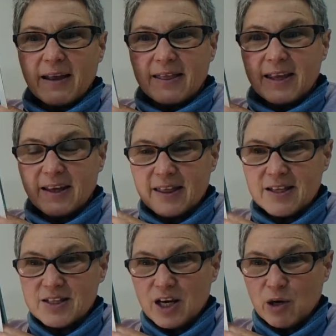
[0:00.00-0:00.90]
I think
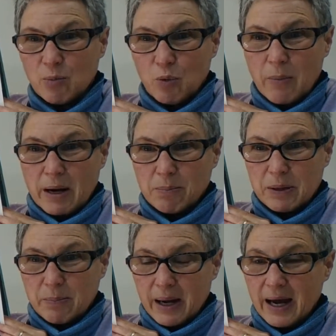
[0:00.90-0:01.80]
this animal might
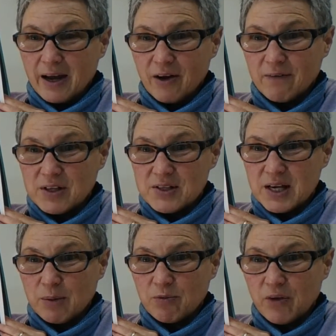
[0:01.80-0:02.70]
be part of the
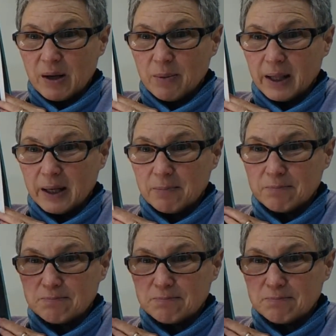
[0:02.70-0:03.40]
same family.